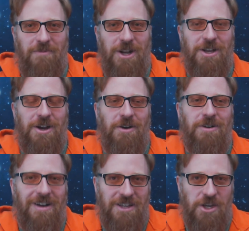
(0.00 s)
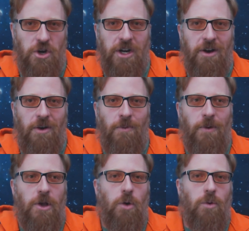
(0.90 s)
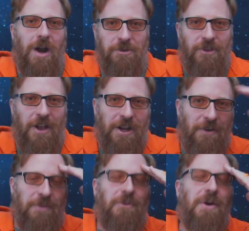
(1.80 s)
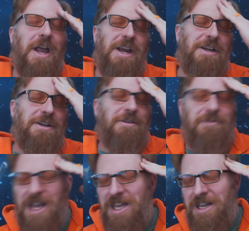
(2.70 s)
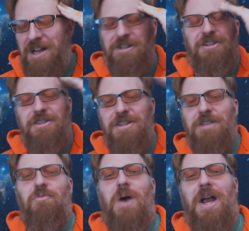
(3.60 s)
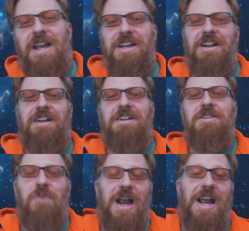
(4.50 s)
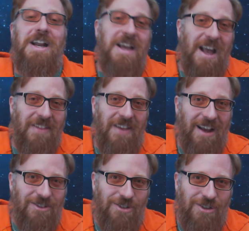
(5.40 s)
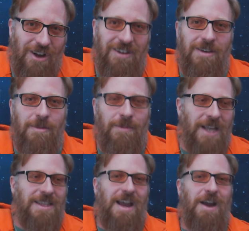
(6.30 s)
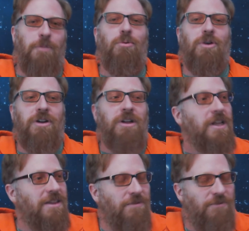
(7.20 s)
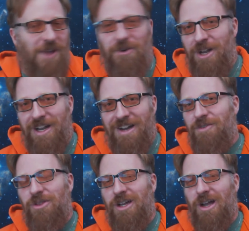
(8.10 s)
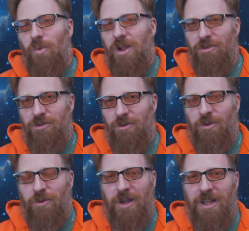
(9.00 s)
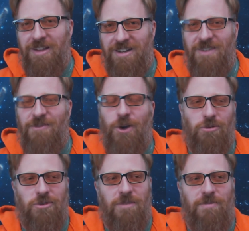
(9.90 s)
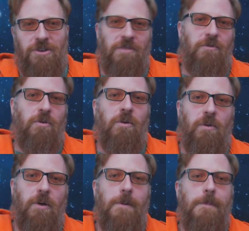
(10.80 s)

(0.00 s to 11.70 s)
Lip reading: gram video a year ago, where I was like going, Wayne, I just need Wayne, I need Wayne. And then I saw him at the airport. That validated everything I went through in that difficult trip the night before.